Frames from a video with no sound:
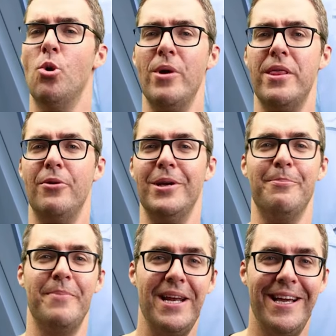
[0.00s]
go without
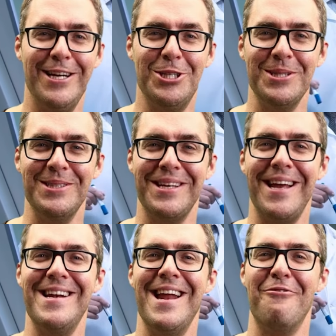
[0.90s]
it. Medications
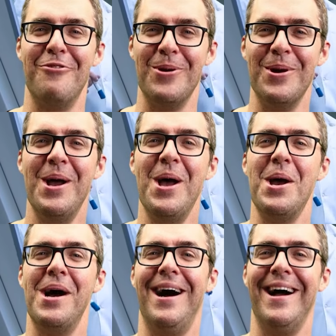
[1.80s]
never
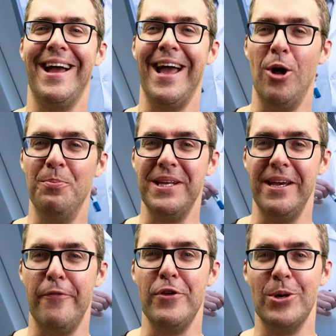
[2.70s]
uh, helped
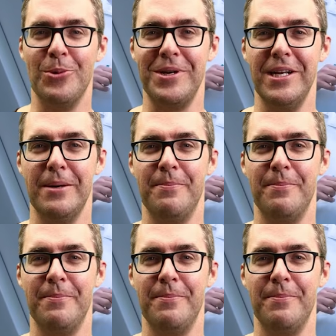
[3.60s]
if you don't need